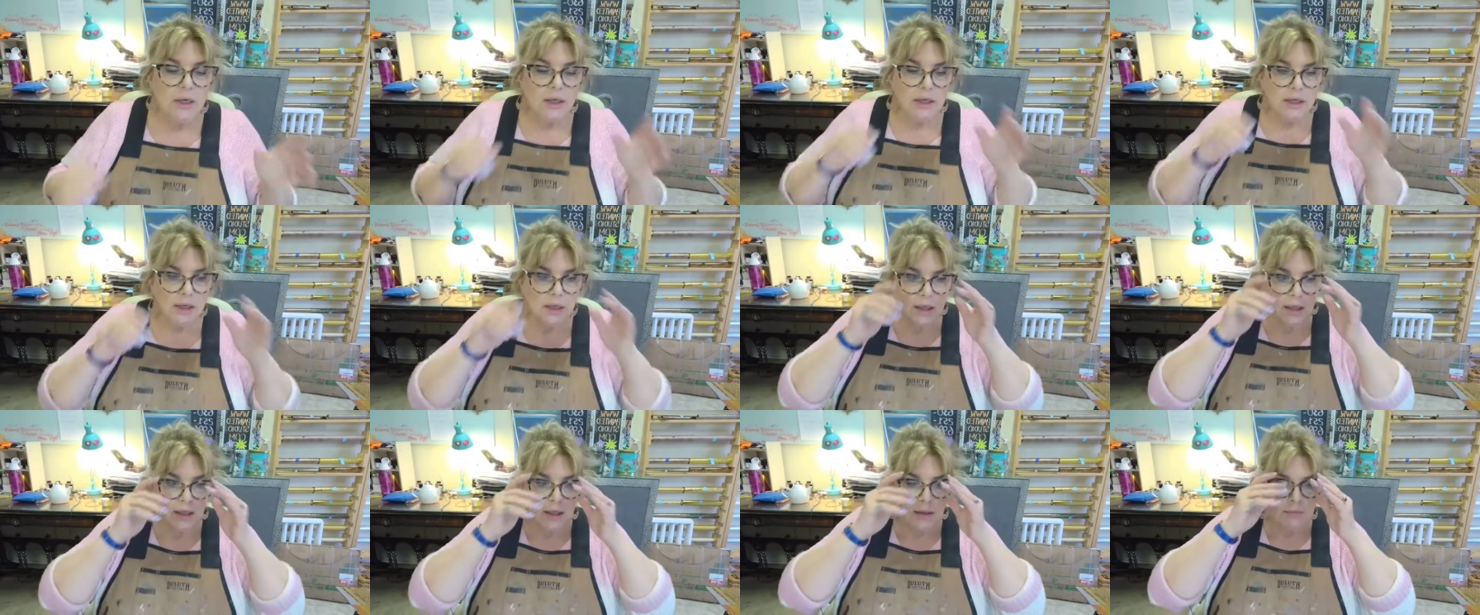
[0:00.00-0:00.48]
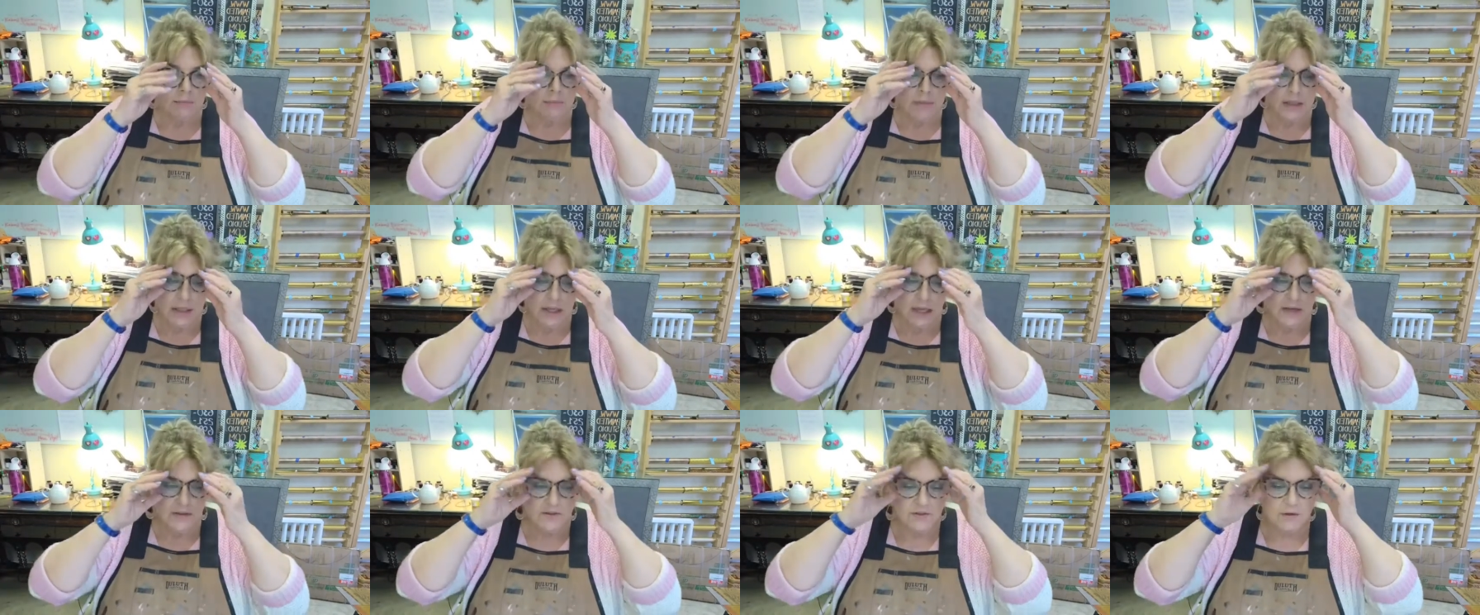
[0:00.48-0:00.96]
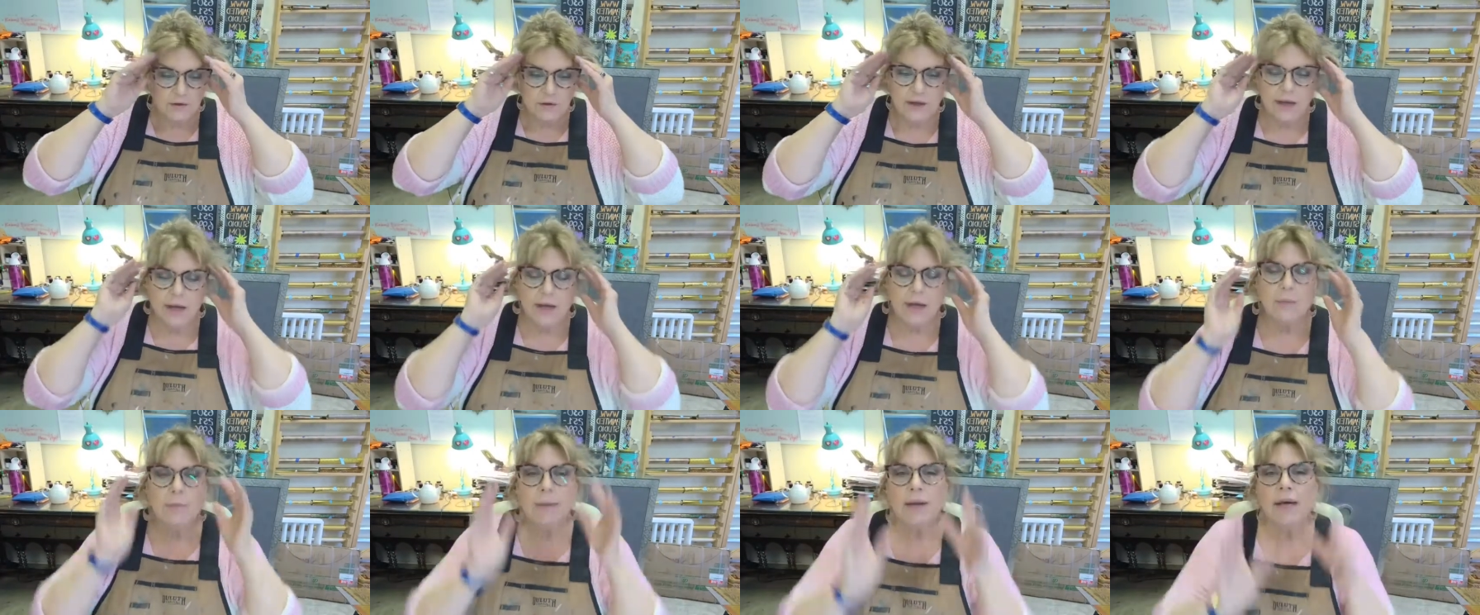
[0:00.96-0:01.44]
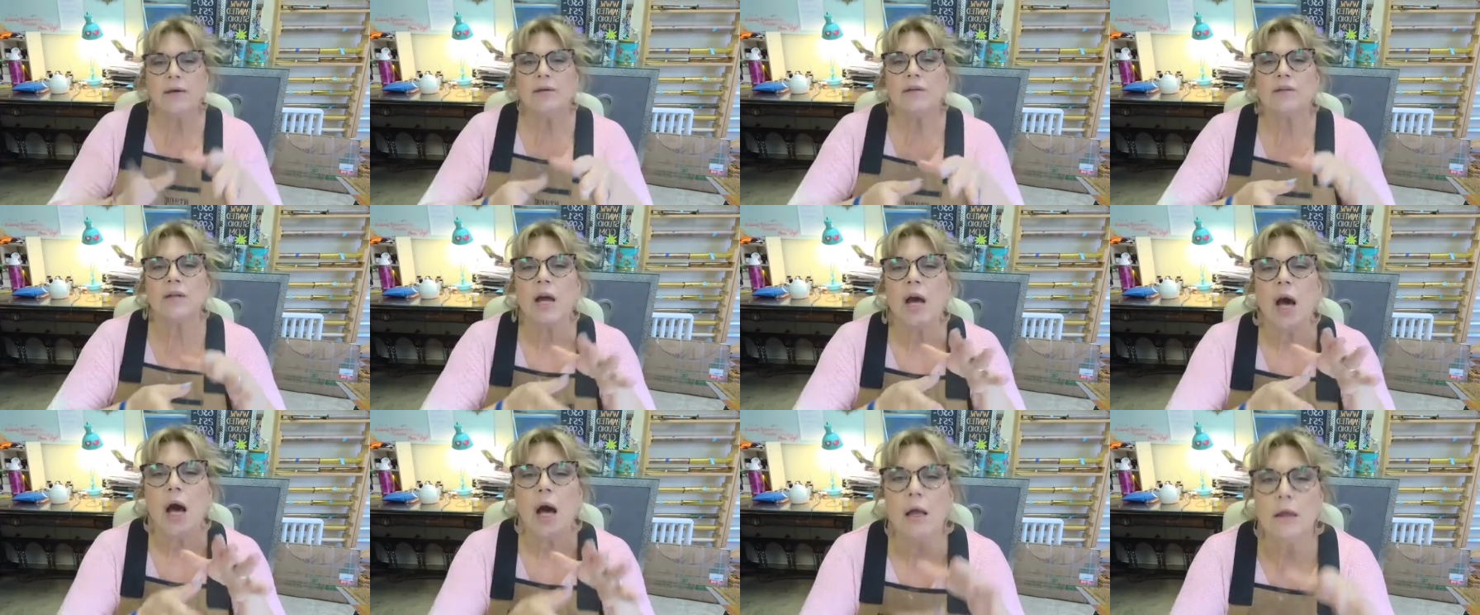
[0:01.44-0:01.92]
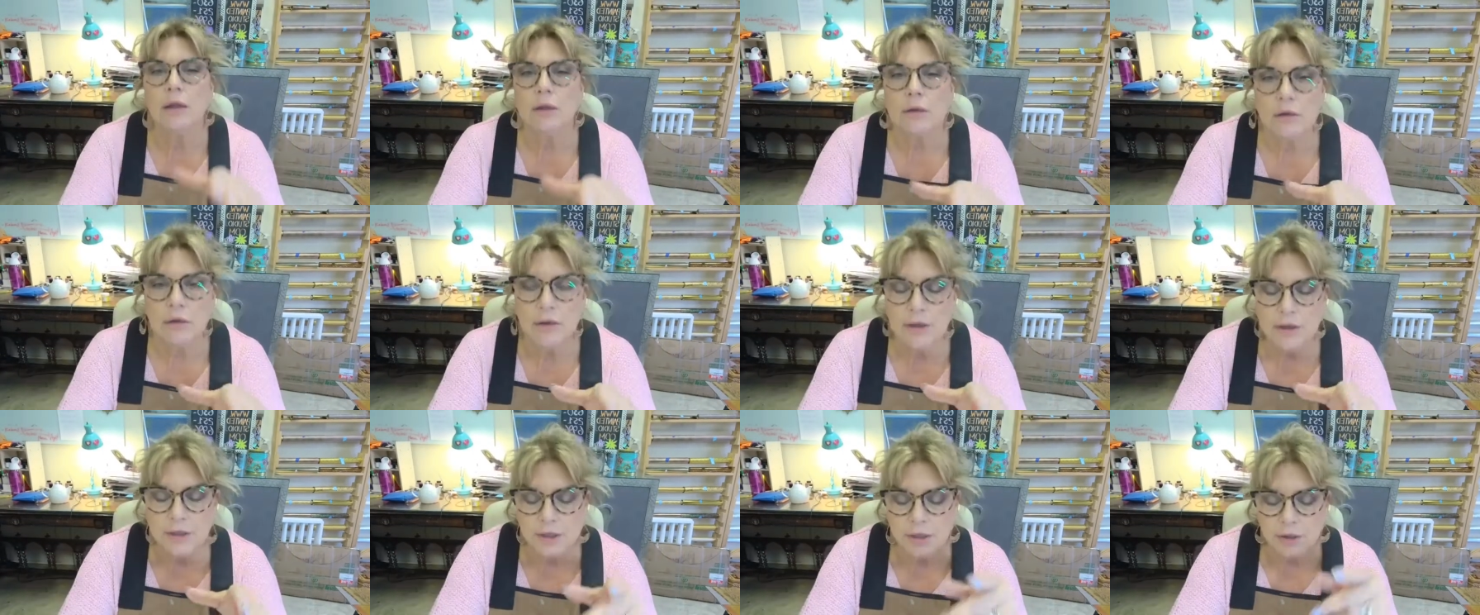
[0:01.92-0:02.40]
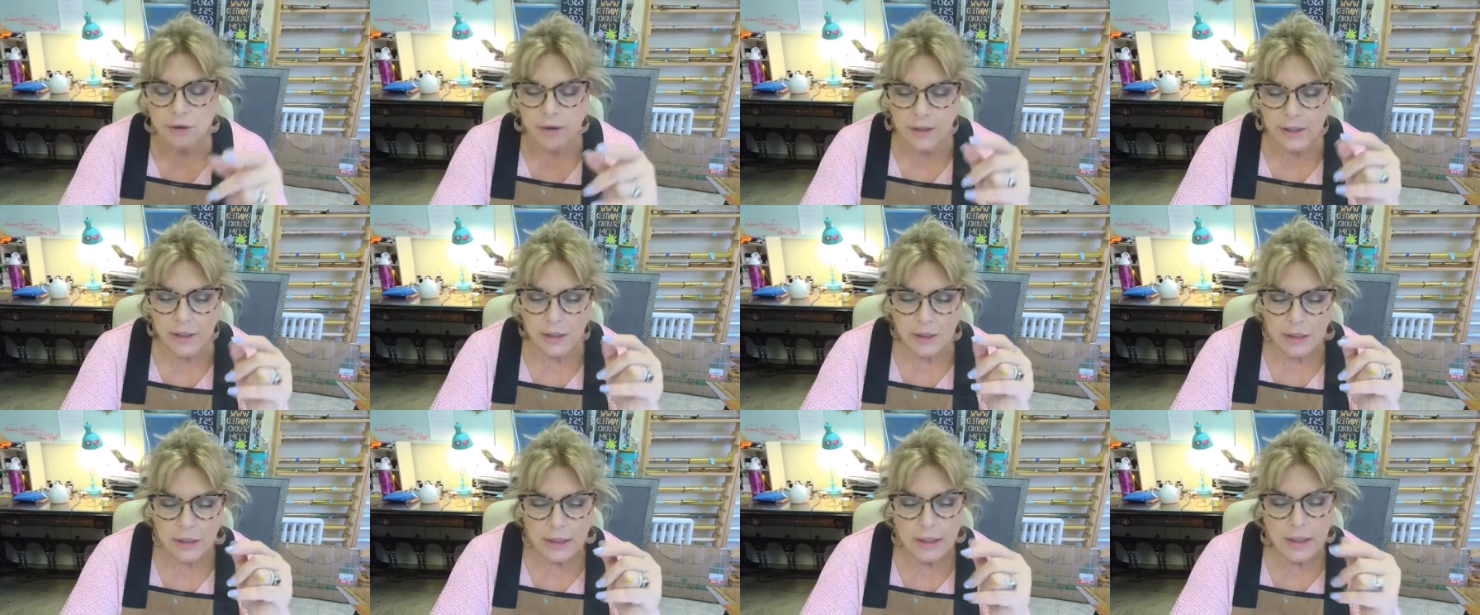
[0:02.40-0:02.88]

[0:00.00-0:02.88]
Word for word: um, yesterday about color theory.